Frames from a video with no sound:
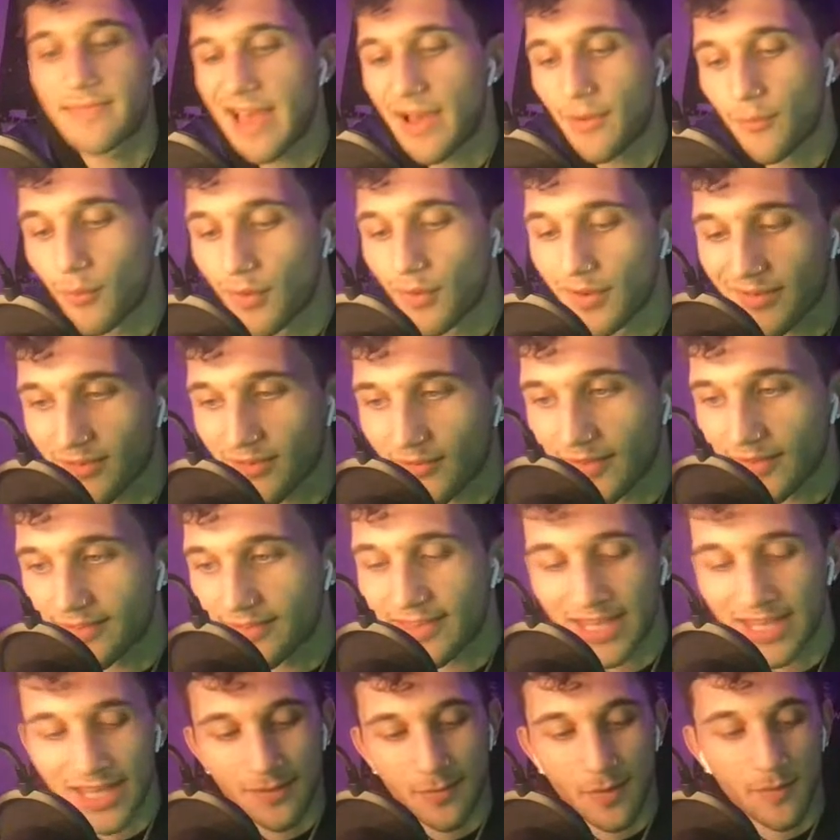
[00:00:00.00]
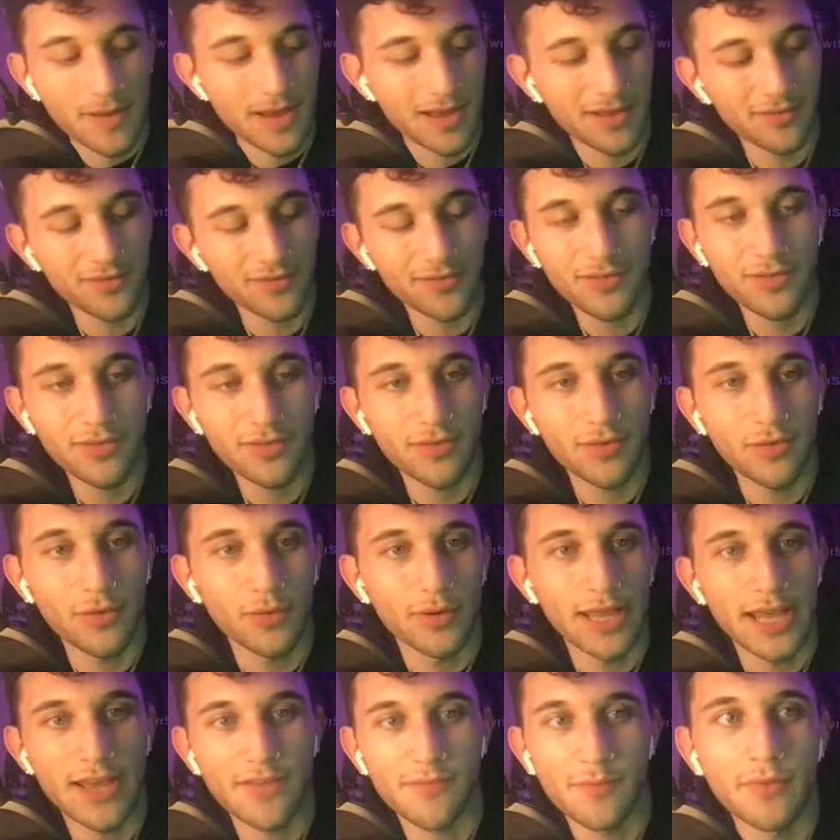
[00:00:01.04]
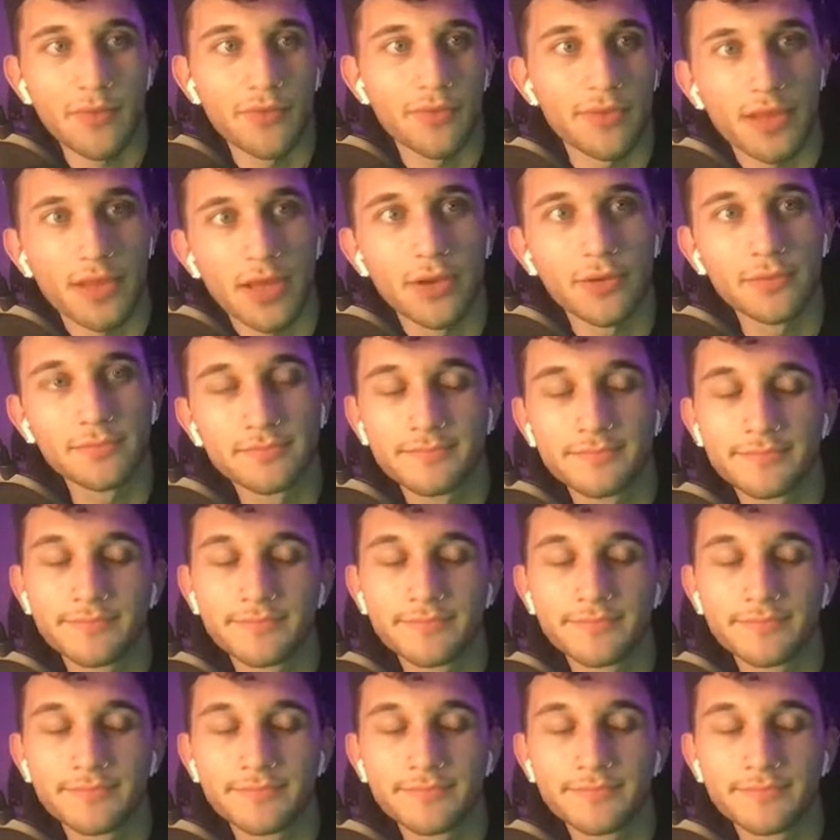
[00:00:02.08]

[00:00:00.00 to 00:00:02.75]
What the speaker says: that was on the team about 2.5 months ago.